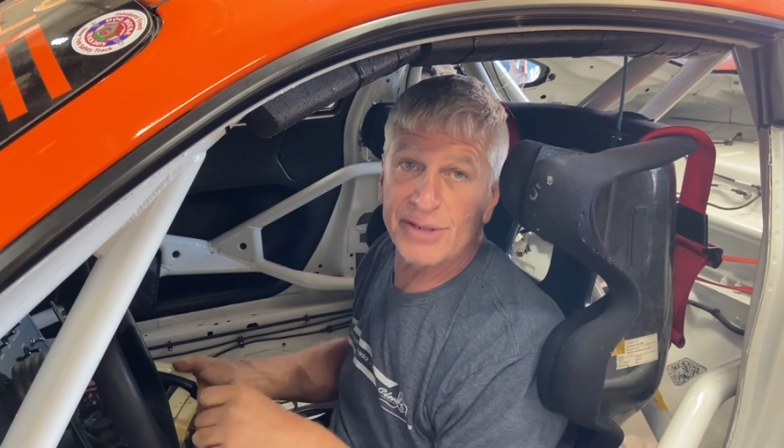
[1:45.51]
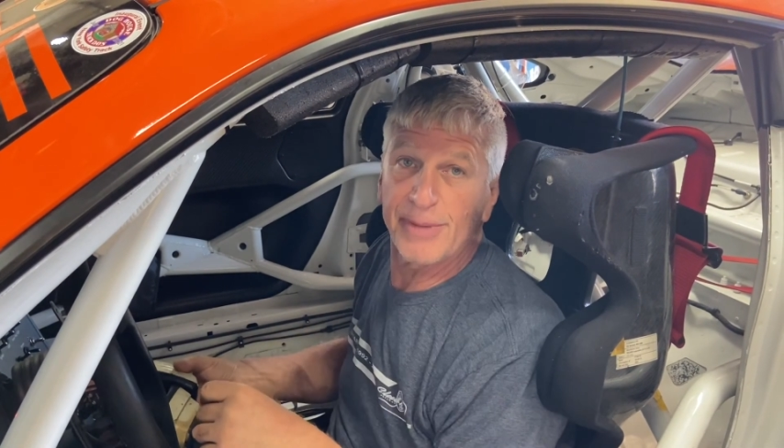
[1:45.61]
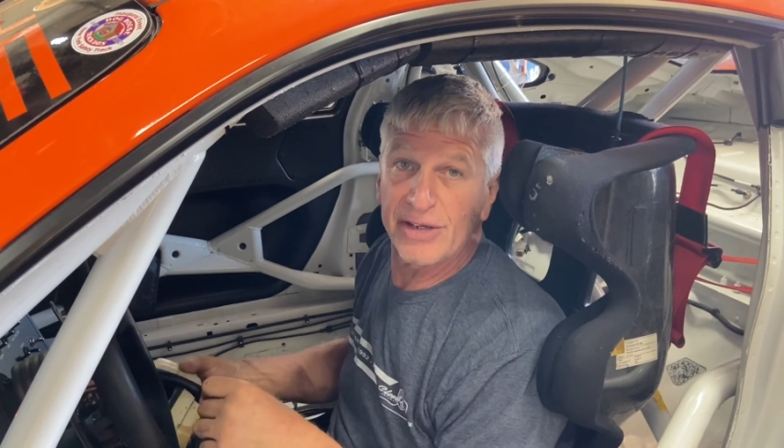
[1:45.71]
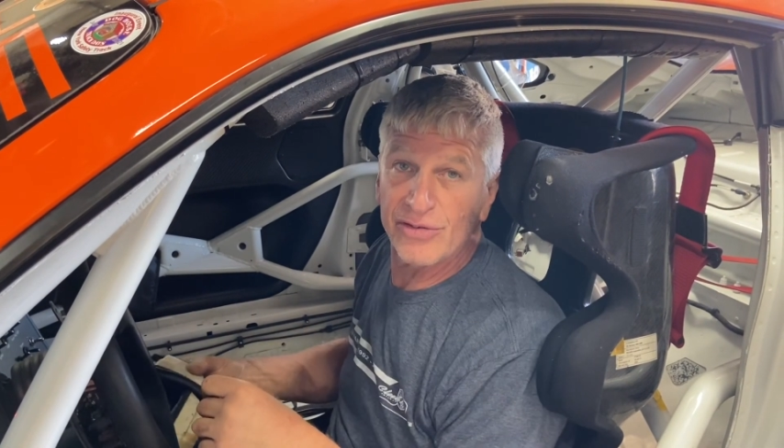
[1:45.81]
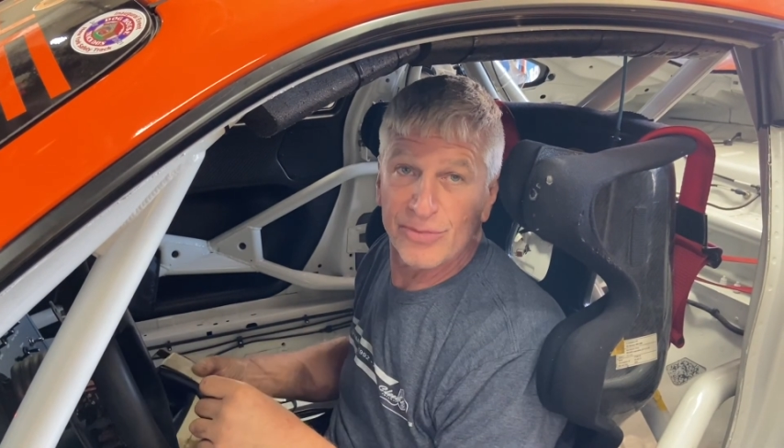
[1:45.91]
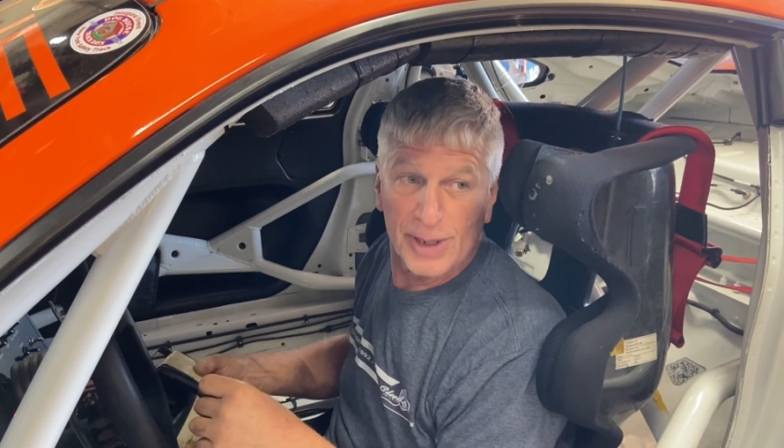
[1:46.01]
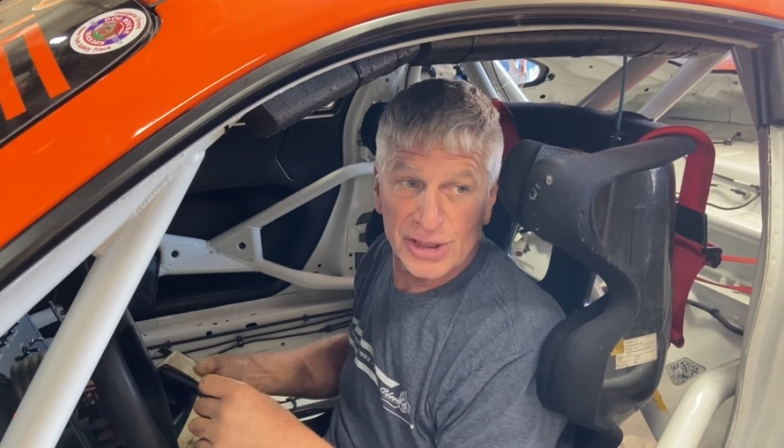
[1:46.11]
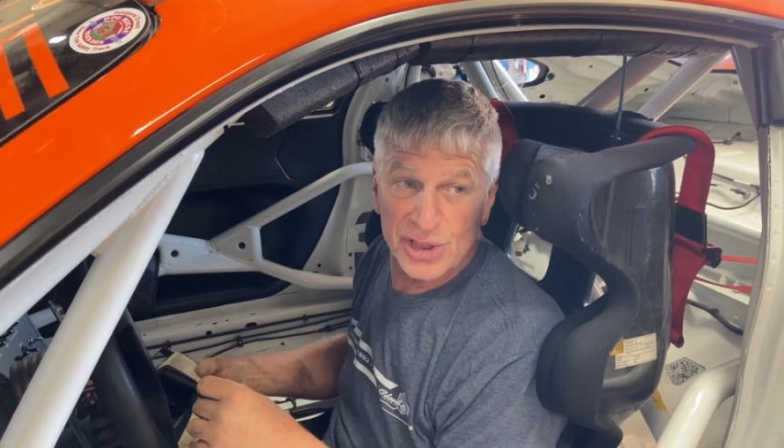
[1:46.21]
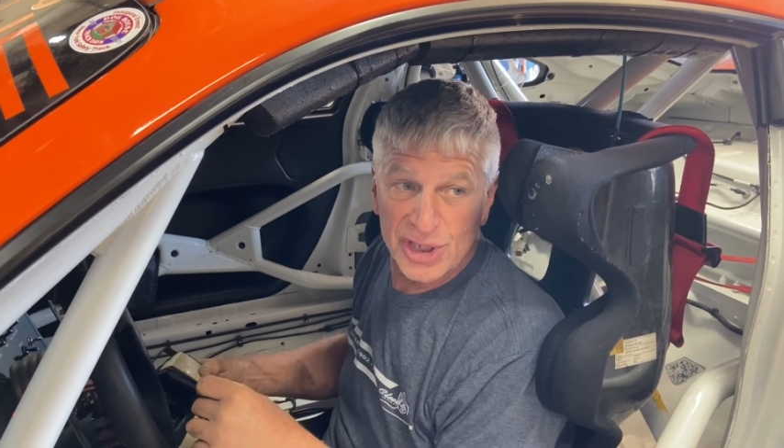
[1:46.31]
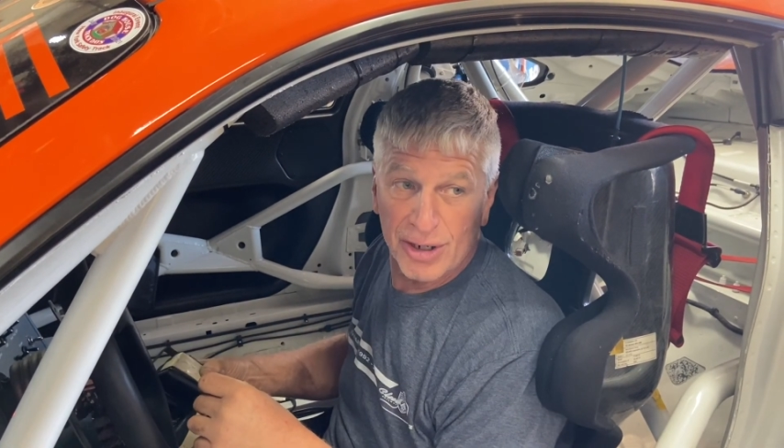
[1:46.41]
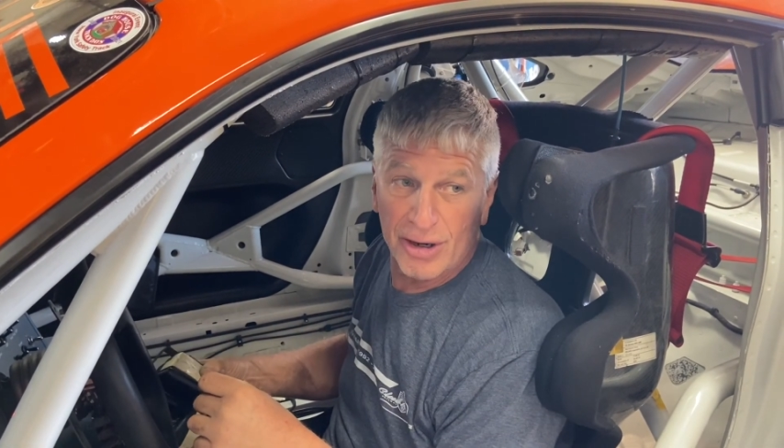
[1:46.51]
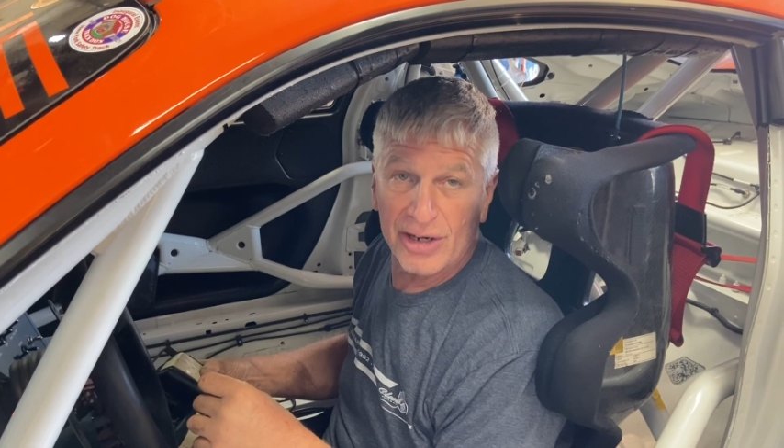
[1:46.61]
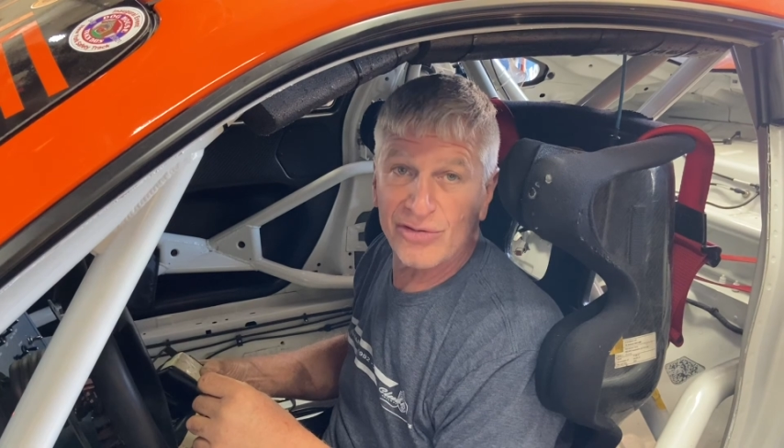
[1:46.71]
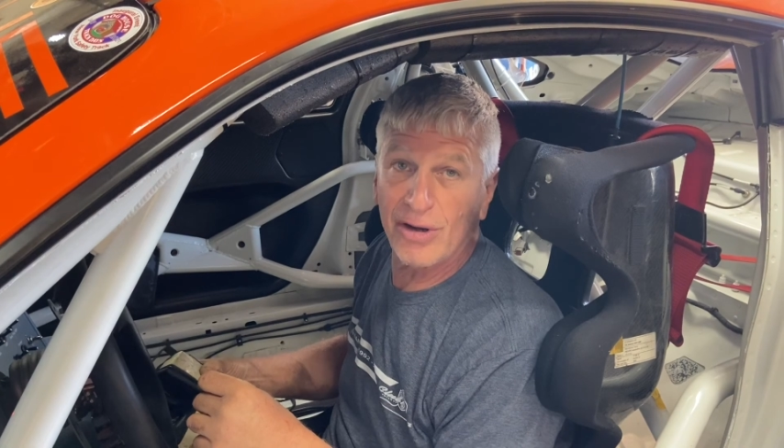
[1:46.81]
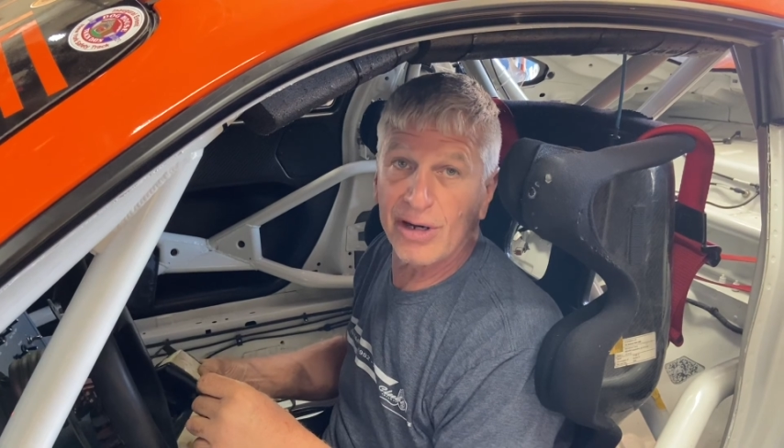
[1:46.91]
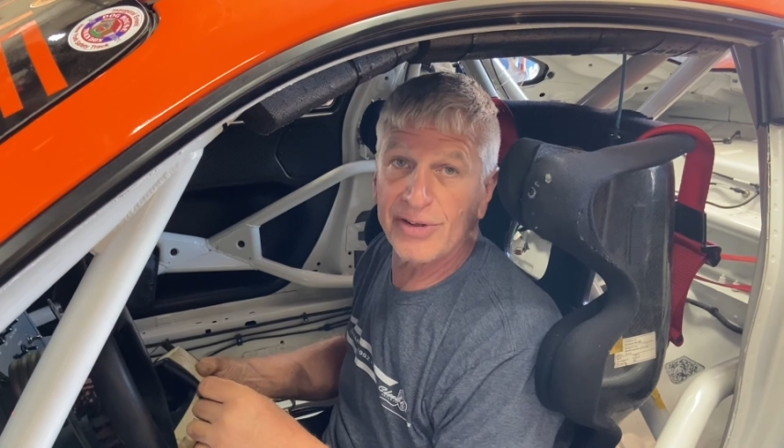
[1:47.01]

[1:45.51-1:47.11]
it makes as much as an RSR.